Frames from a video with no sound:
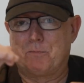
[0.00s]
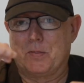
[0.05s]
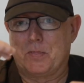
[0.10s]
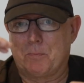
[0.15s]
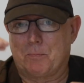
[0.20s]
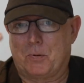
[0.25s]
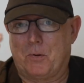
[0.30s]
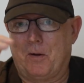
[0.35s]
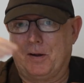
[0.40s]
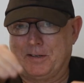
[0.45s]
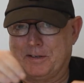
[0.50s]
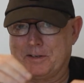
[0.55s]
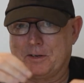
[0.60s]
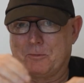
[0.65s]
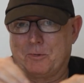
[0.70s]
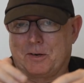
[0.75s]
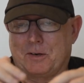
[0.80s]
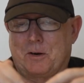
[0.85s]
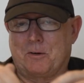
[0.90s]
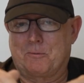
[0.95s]
But the
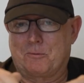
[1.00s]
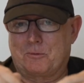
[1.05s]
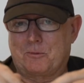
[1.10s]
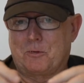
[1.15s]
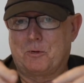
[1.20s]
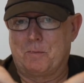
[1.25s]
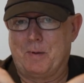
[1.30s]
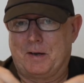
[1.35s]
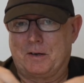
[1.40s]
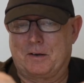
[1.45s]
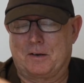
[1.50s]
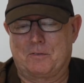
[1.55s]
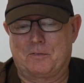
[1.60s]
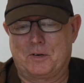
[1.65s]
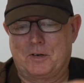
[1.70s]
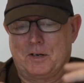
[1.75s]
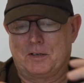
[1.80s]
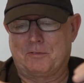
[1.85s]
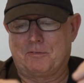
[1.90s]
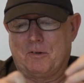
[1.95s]
prices are incremental.
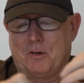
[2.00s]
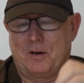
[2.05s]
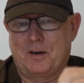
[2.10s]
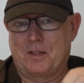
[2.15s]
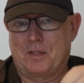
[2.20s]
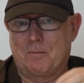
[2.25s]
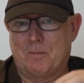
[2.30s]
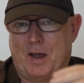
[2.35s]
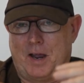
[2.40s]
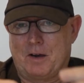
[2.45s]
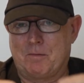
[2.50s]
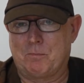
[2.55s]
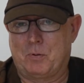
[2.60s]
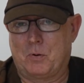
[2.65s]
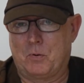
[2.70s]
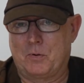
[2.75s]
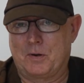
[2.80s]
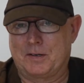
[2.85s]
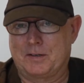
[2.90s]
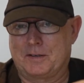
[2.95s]
If you just fly to the main
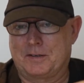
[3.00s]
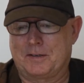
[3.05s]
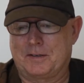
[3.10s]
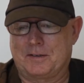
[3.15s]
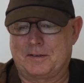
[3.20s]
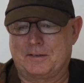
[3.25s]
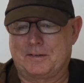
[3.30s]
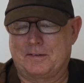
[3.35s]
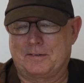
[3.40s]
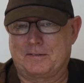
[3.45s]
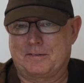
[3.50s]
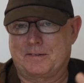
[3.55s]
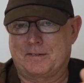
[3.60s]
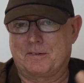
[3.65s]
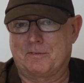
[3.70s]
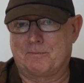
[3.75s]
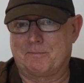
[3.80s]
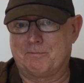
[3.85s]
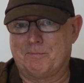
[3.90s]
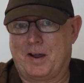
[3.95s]
points,
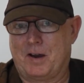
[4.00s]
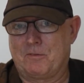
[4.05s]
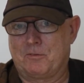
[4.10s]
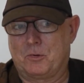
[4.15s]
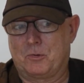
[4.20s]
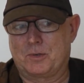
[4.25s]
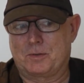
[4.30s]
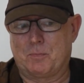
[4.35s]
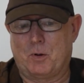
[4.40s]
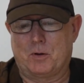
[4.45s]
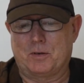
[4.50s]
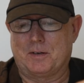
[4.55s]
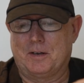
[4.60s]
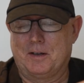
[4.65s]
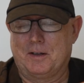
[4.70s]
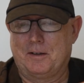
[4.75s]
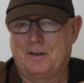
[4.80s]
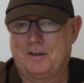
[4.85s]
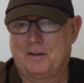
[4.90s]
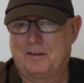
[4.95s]
the main four spots,
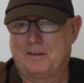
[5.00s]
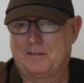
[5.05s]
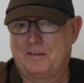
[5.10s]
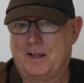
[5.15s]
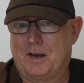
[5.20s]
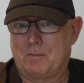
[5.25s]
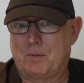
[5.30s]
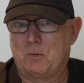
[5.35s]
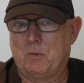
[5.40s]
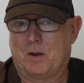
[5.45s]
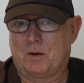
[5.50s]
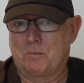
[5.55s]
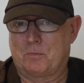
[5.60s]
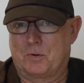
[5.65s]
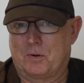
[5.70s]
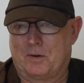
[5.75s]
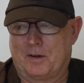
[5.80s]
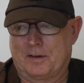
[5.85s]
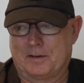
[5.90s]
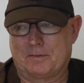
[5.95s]
that'll be one
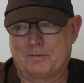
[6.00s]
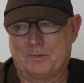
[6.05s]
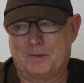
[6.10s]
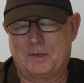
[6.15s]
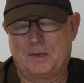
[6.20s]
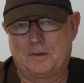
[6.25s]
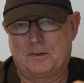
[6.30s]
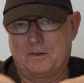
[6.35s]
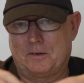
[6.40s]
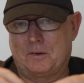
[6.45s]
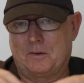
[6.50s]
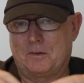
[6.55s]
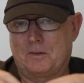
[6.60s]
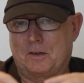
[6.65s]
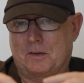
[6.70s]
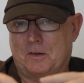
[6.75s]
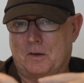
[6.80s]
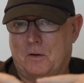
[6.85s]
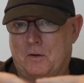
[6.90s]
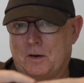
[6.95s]
price. When you do
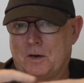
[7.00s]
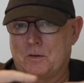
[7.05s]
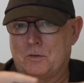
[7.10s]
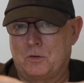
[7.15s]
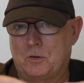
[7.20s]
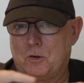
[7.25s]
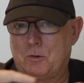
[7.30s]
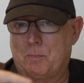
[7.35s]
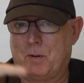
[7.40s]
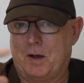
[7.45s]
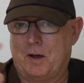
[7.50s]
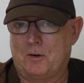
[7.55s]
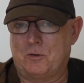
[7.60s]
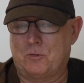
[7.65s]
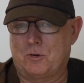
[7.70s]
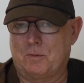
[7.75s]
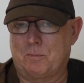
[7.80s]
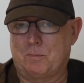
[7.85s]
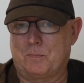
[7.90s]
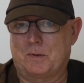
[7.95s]
the kind of two-part
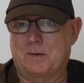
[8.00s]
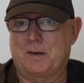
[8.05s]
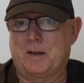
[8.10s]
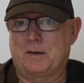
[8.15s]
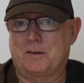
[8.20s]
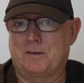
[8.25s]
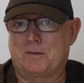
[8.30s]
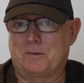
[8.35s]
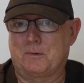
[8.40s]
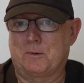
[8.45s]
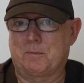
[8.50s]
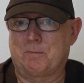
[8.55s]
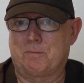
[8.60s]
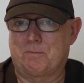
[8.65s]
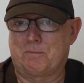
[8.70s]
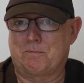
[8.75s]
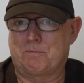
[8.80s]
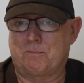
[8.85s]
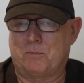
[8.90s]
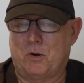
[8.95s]
trip and get to a
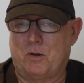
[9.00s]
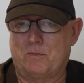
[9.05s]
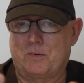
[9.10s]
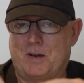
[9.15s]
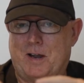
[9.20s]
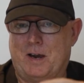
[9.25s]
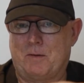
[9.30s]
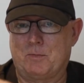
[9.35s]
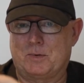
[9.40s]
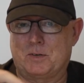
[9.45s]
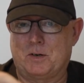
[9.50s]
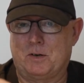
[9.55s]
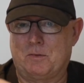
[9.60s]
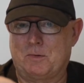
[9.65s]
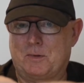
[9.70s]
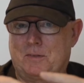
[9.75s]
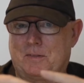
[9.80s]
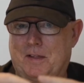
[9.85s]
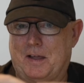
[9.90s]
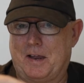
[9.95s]
private game
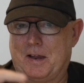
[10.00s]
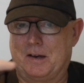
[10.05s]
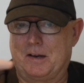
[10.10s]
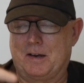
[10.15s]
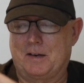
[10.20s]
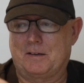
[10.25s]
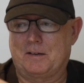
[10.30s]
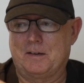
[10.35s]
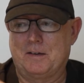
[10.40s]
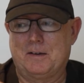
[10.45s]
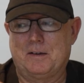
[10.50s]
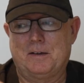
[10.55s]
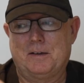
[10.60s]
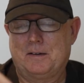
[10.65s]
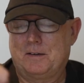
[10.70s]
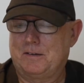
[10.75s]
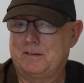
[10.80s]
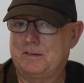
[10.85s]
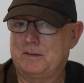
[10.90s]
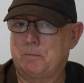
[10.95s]
reserve with Airlink,
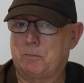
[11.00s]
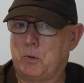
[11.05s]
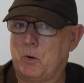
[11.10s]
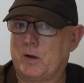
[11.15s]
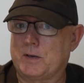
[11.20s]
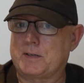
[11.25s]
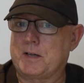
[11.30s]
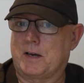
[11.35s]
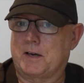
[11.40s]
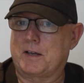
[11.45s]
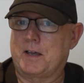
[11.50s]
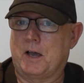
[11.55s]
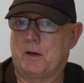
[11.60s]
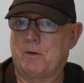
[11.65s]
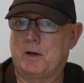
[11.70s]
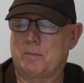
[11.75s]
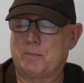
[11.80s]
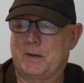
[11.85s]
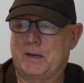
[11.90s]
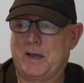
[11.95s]
your price is going to
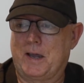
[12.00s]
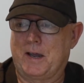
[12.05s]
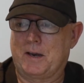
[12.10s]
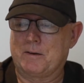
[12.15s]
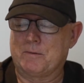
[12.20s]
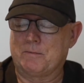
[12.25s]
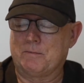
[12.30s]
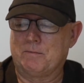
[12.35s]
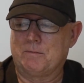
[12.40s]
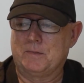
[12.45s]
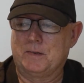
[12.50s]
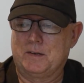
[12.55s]
go up again.